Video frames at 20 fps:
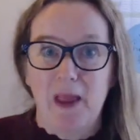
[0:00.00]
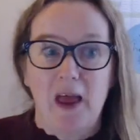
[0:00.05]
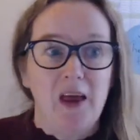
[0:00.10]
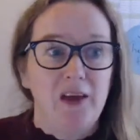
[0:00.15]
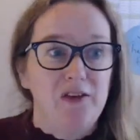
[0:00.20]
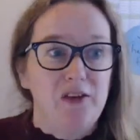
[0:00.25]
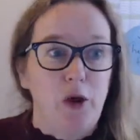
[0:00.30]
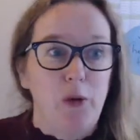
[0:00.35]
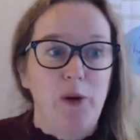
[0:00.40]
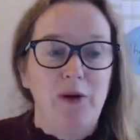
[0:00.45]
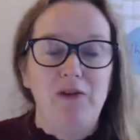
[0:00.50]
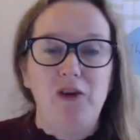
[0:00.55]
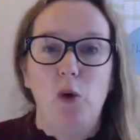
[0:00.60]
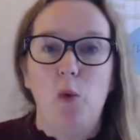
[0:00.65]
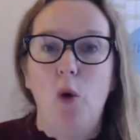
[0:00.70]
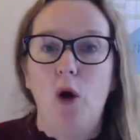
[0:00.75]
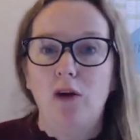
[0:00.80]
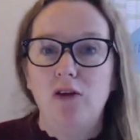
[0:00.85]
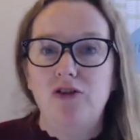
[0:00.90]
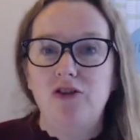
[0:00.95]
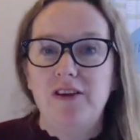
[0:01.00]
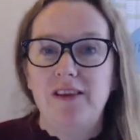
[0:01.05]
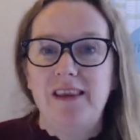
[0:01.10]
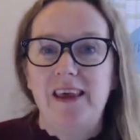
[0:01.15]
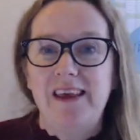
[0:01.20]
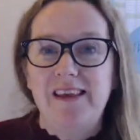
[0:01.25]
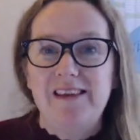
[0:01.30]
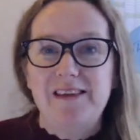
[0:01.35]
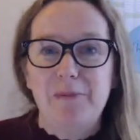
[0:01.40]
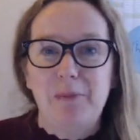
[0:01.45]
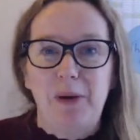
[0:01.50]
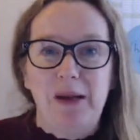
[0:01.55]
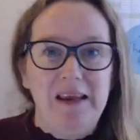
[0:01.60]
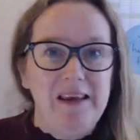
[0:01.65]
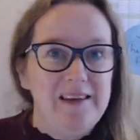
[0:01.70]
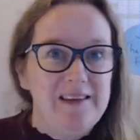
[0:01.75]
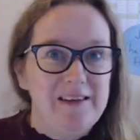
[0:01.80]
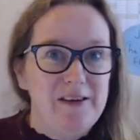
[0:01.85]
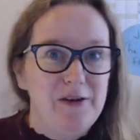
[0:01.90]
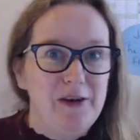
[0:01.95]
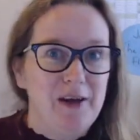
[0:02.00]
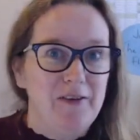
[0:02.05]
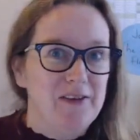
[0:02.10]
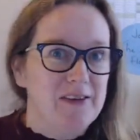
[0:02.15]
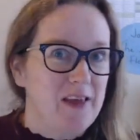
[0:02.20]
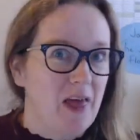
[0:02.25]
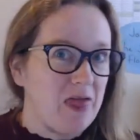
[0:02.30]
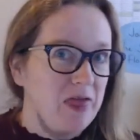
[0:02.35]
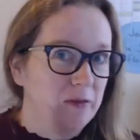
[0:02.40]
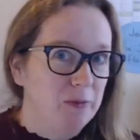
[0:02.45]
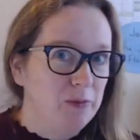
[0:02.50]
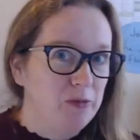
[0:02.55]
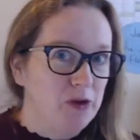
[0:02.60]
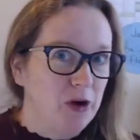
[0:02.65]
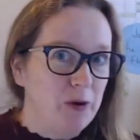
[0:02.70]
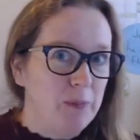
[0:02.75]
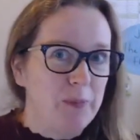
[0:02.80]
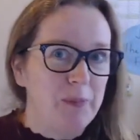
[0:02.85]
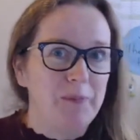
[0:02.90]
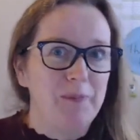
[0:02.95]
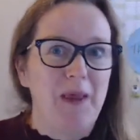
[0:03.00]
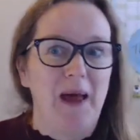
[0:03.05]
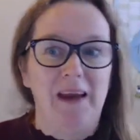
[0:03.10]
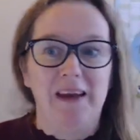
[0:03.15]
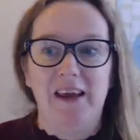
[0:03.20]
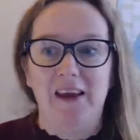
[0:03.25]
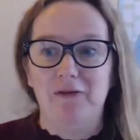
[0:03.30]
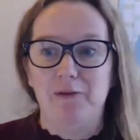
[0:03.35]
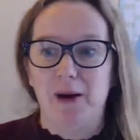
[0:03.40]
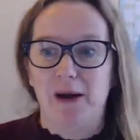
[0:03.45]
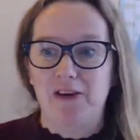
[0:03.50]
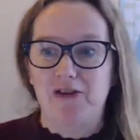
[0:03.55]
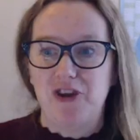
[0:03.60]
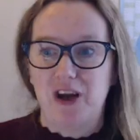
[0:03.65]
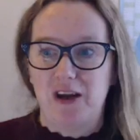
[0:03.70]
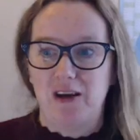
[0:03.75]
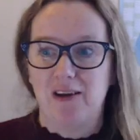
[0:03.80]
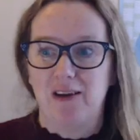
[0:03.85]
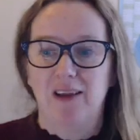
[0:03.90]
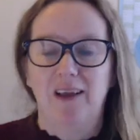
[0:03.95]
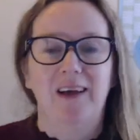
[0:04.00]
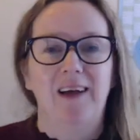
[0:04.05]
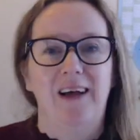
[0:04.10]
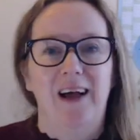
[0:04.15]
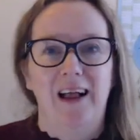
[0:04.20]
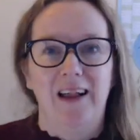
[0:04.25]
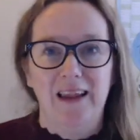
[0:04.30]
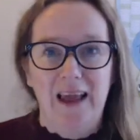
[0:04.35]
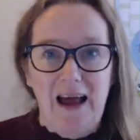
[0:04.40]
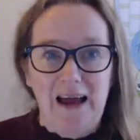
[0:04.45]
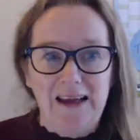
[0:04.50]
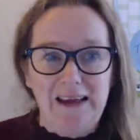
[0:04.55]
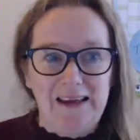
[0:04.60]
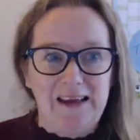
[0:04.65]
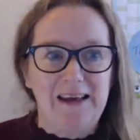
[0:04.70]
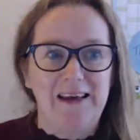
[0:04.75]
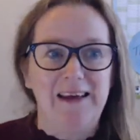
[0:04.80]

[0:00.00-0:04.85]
So if you're watching this, please do give us a thumbs up and give my channel a like.